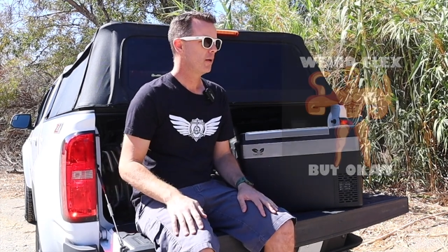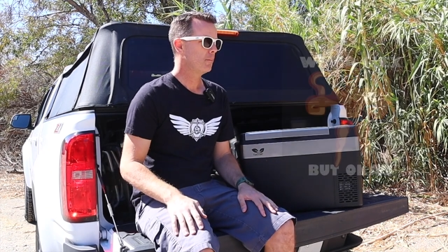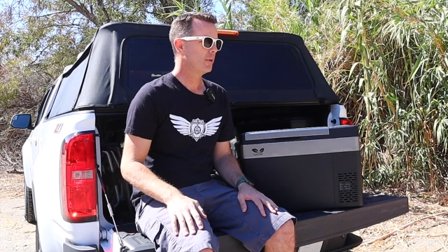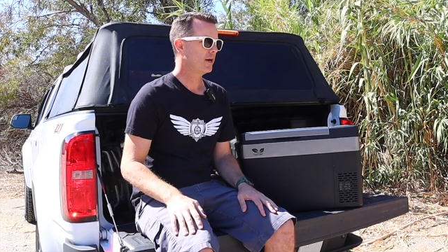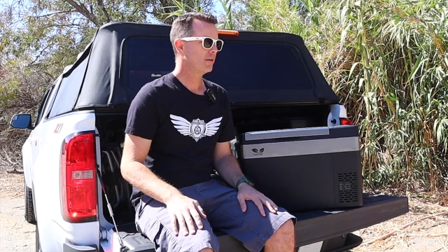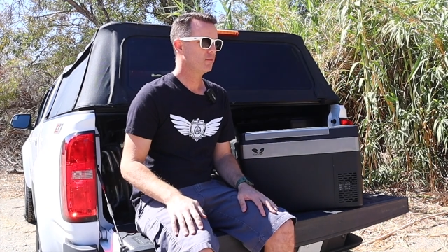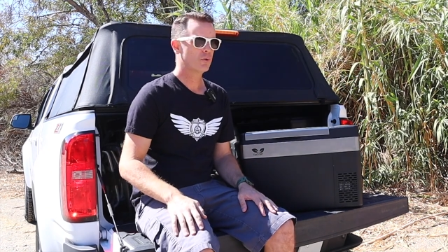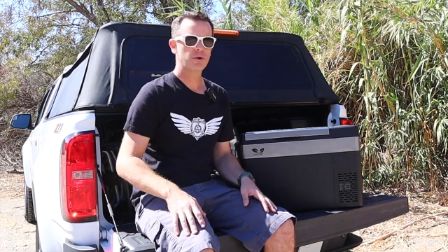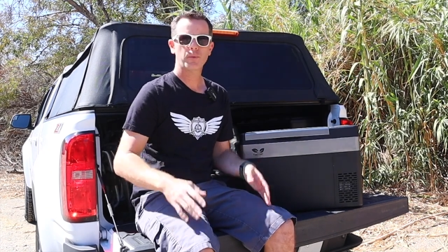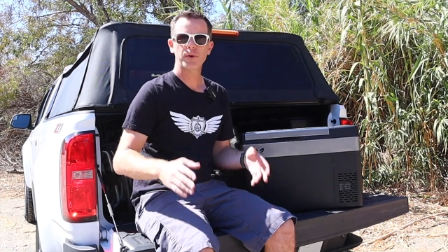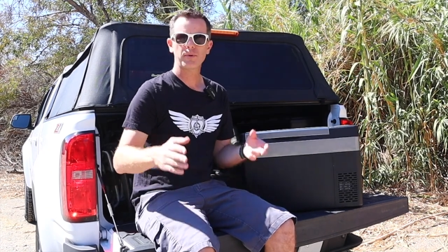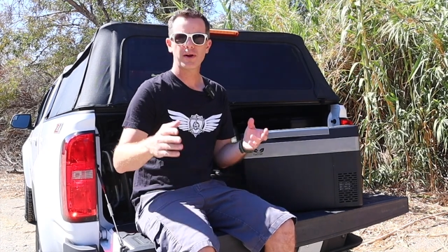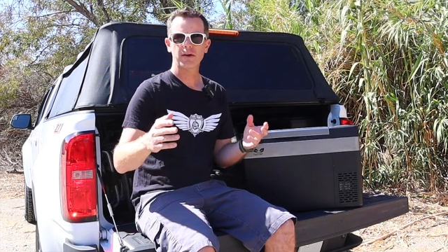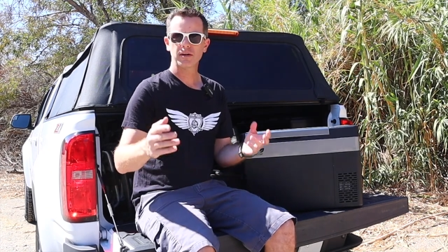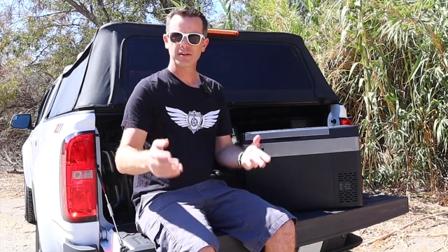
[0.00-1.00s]
But when we
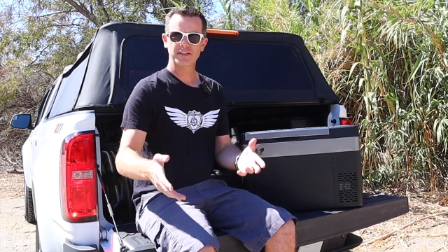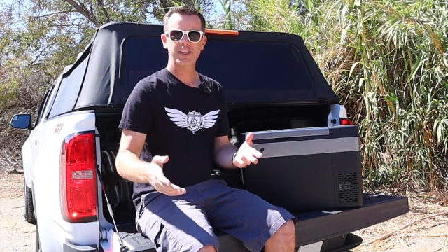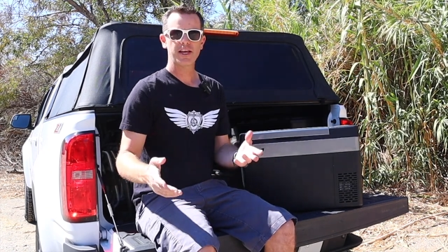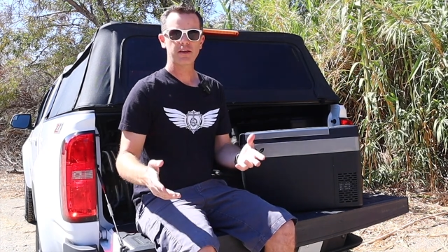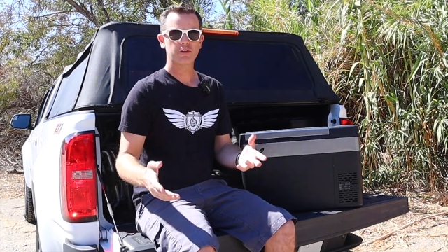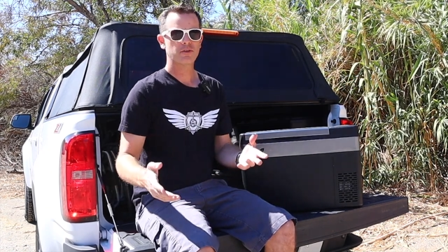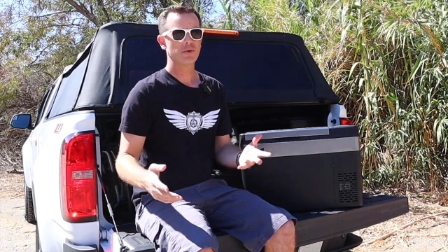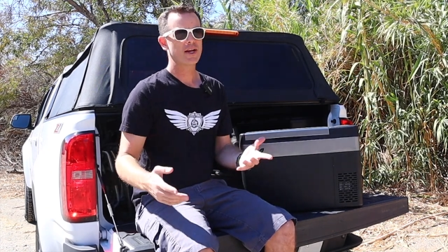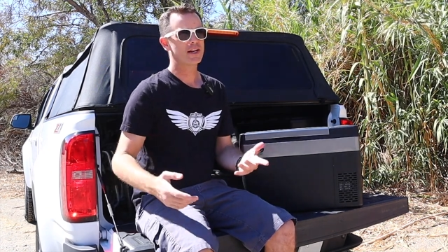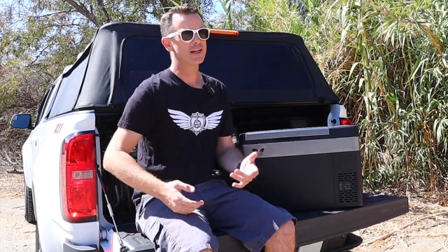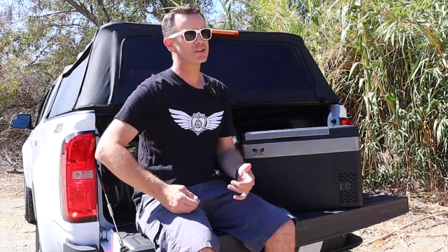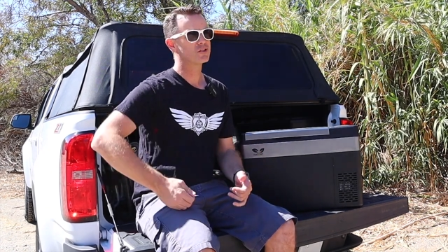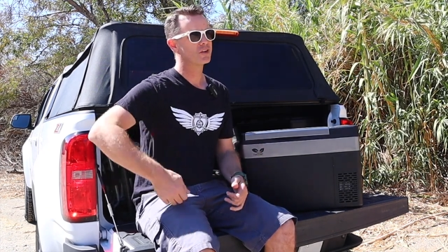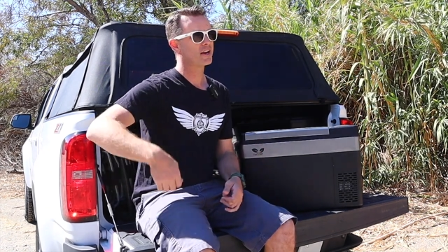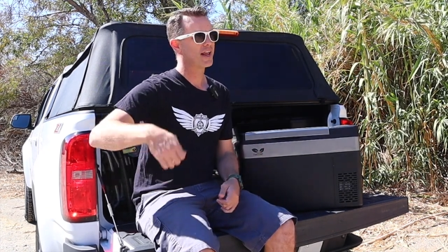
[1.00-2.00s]
were out on day three and
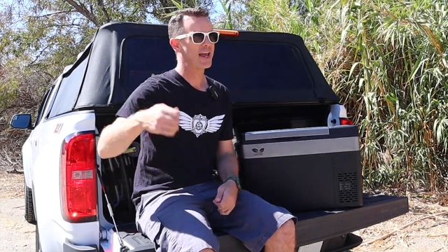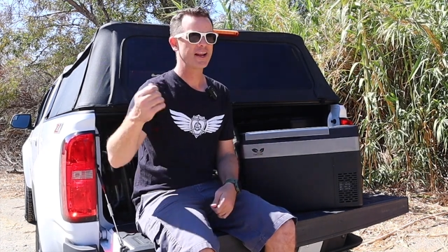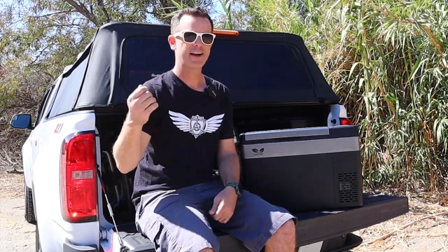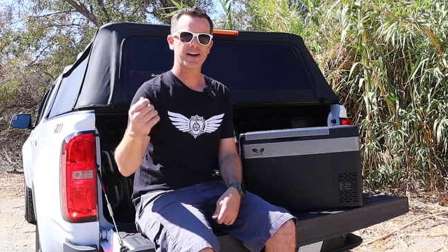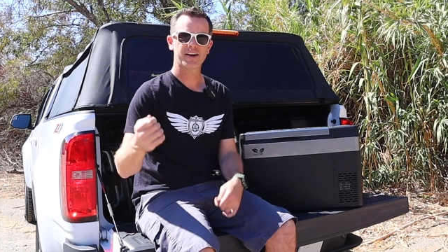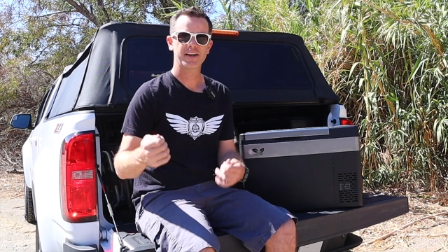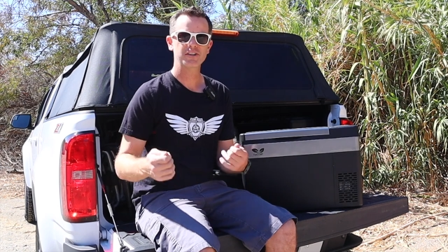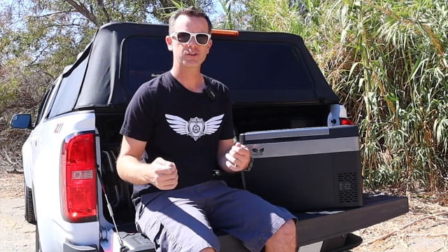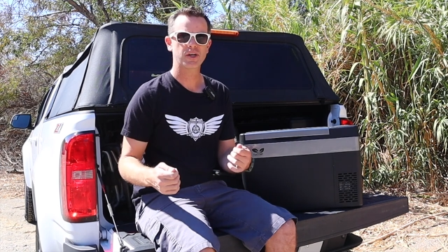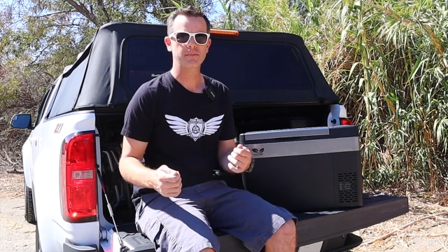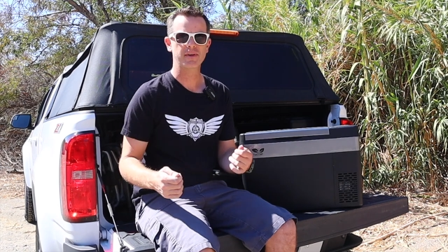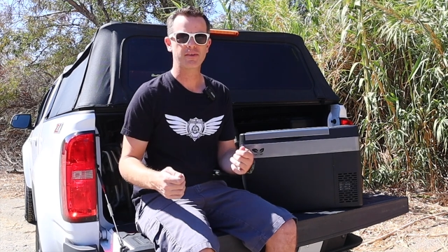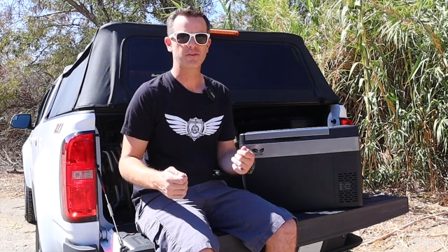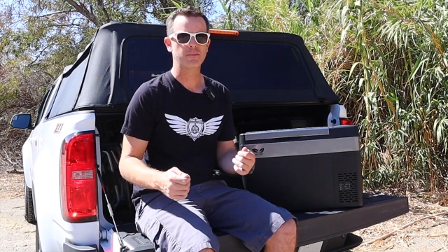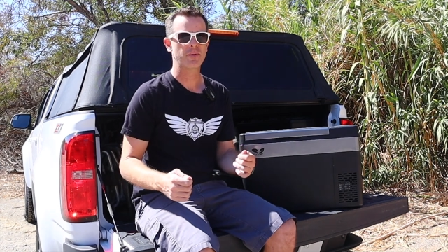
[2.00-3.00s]
he started handing out ice cream
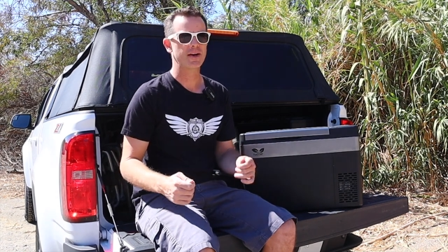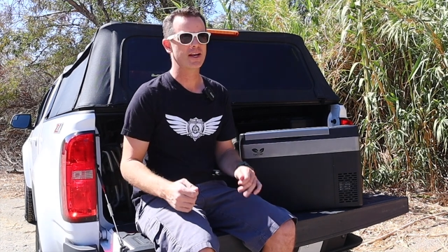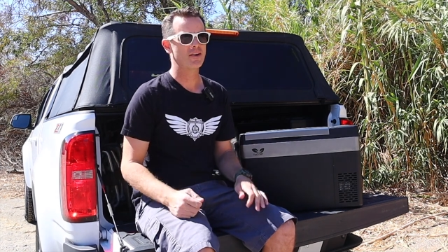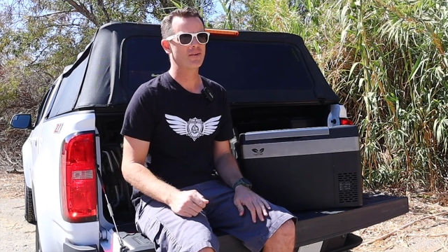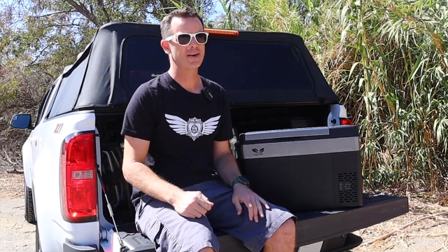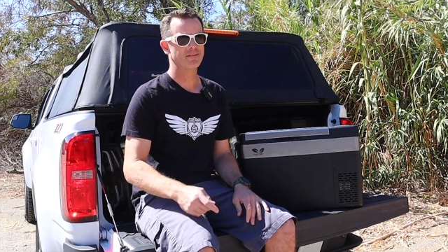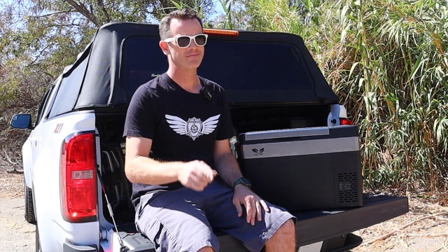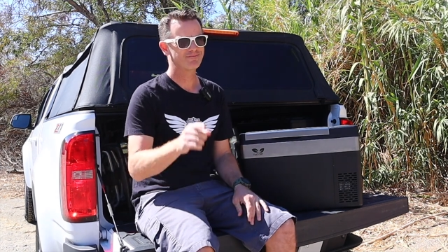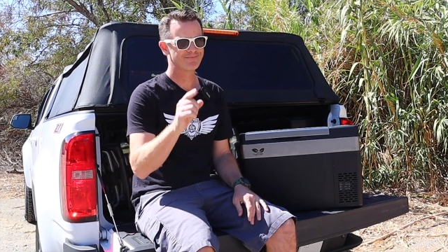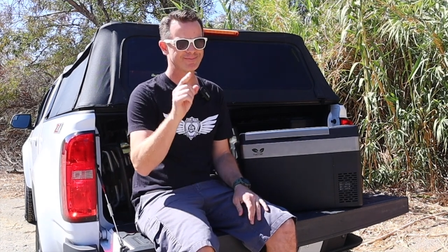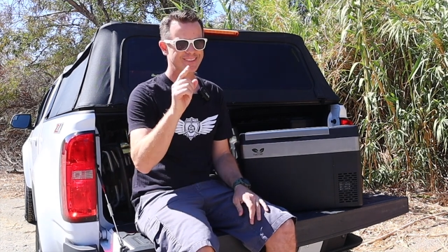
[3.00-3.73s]
to everybody, I went,